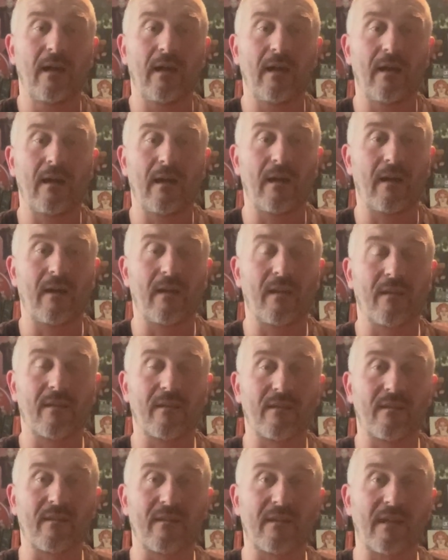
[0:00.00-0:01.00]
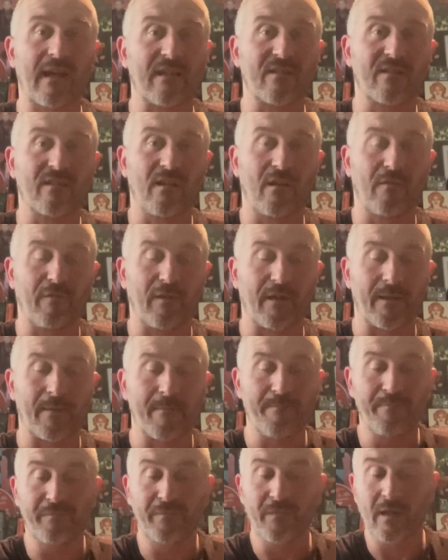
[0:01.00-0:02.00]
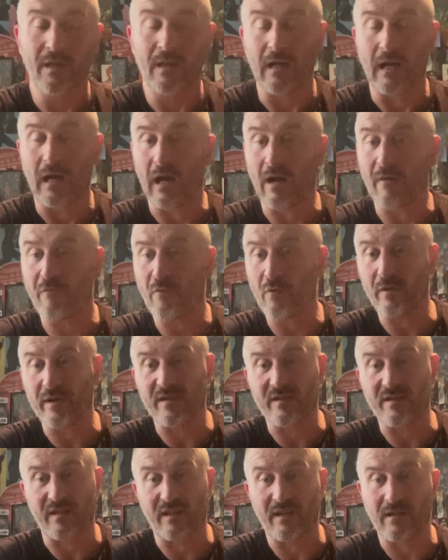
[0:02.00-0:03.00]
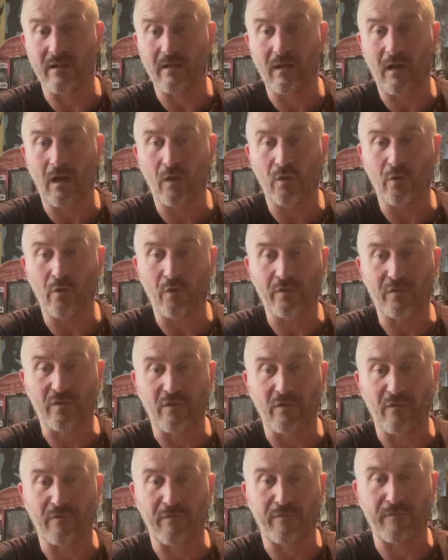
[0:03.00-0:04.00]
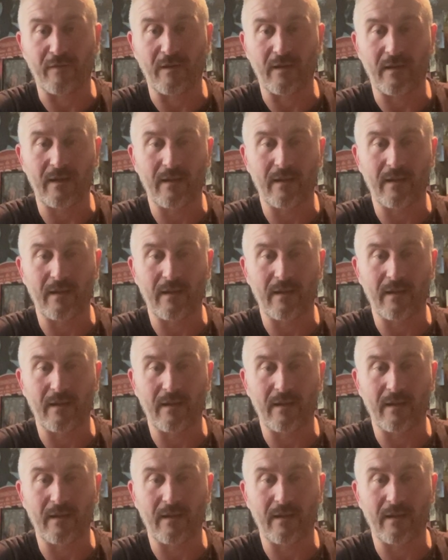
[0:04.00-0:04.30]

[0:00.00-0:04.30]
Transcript: That's lovely. I've already seen a lot of